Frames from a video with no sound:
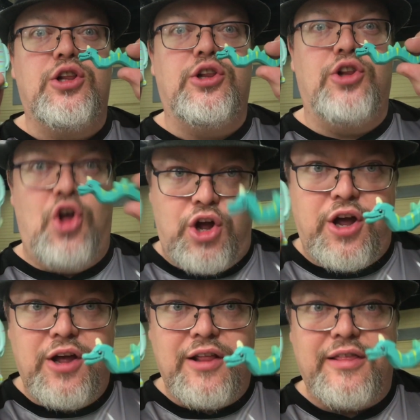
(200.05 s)

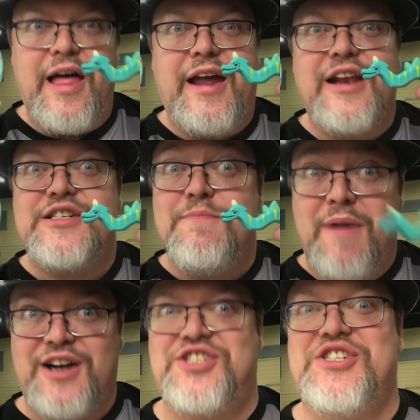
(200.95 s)
look like it is
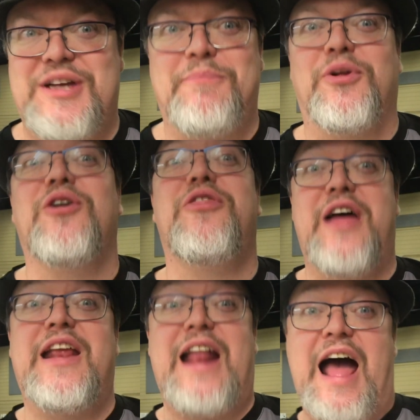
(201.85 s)
much simpler
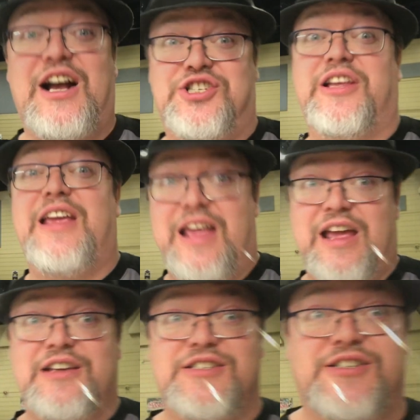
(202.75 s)
than it actually
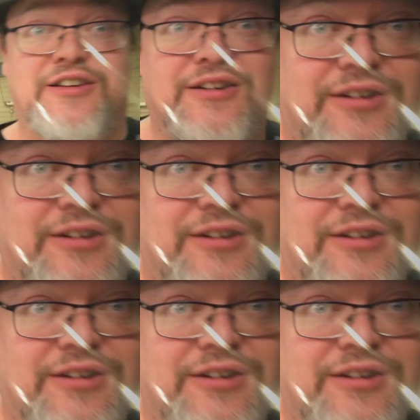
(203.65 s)
is.